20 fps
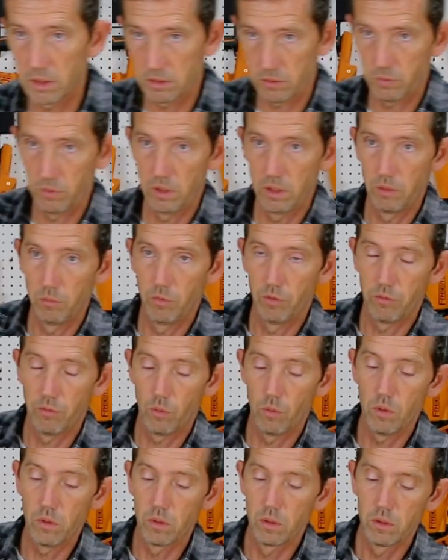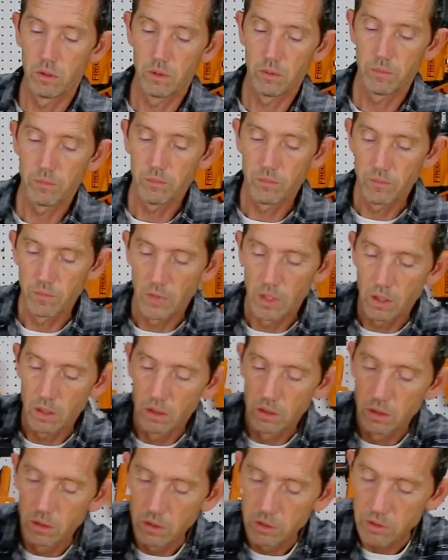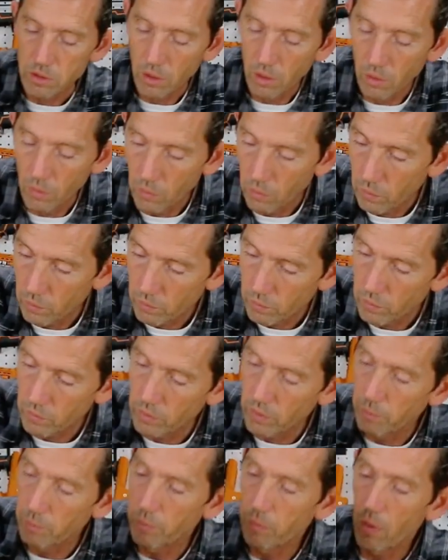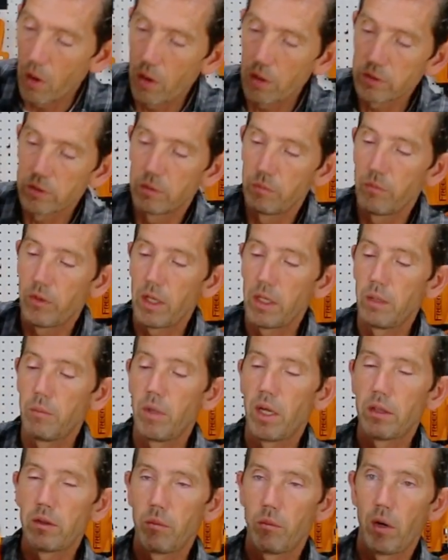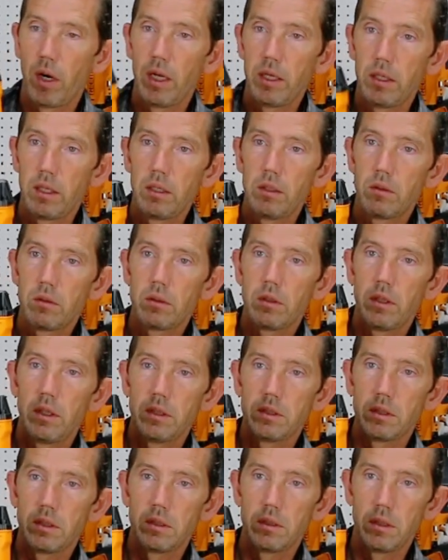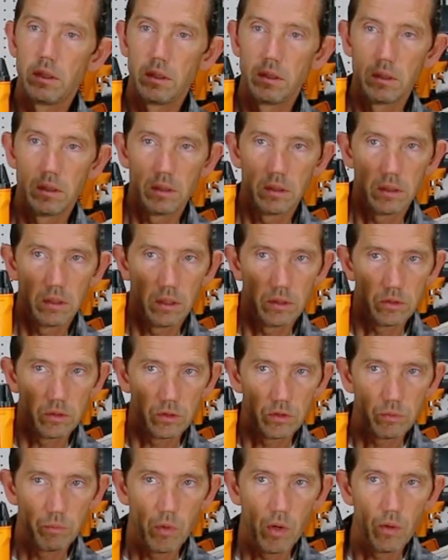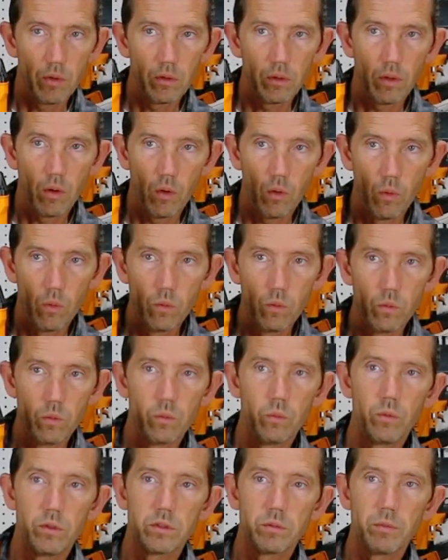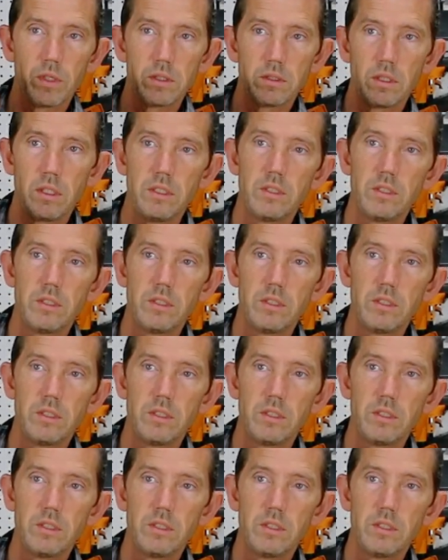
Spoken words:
as we did before. So the awesome thing about the brad nailer is it does a smaller hole, which makes it